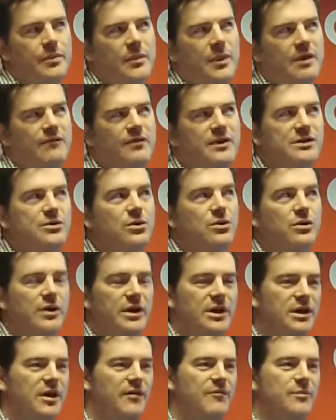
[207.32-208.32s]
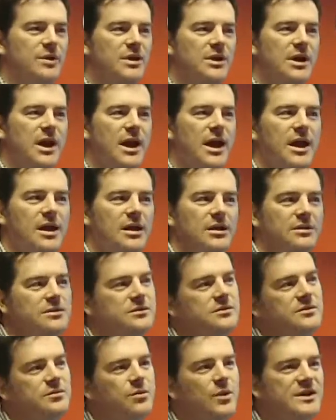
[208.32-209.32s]
Victorian government
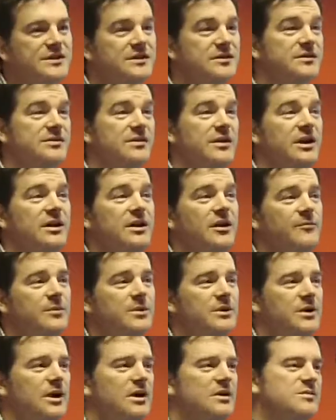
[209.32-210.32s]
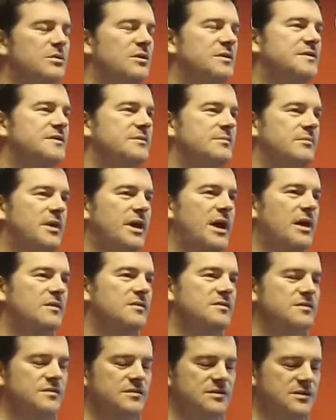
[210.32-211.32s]
and Western Australian government, as well as some
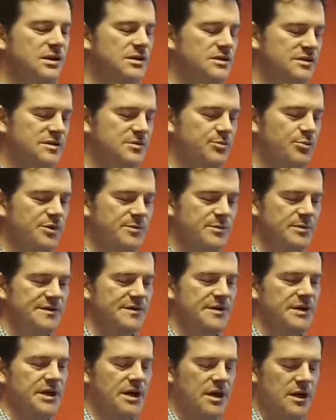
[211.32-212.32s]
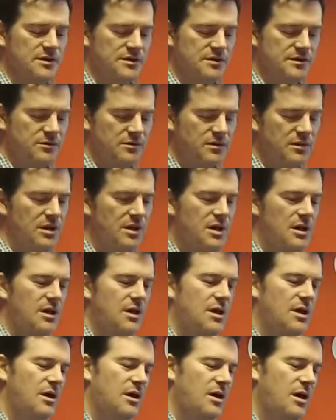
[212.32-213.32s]
councils such as Brisbane City Council.
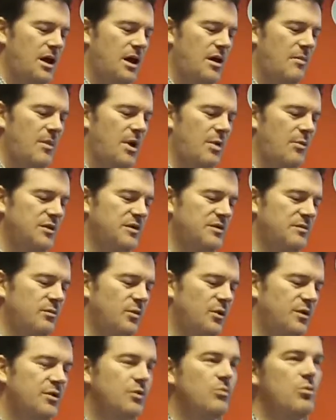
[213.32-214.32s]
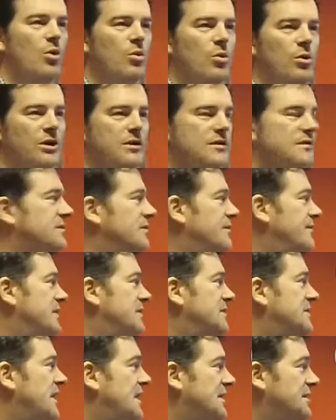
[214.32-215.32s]
And we're doing more work sort of
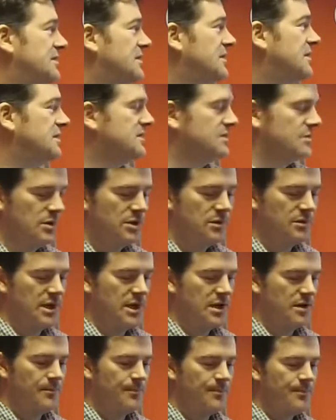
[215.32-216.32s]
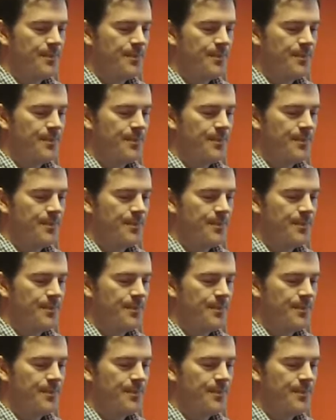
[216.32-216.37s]
internationally as well now.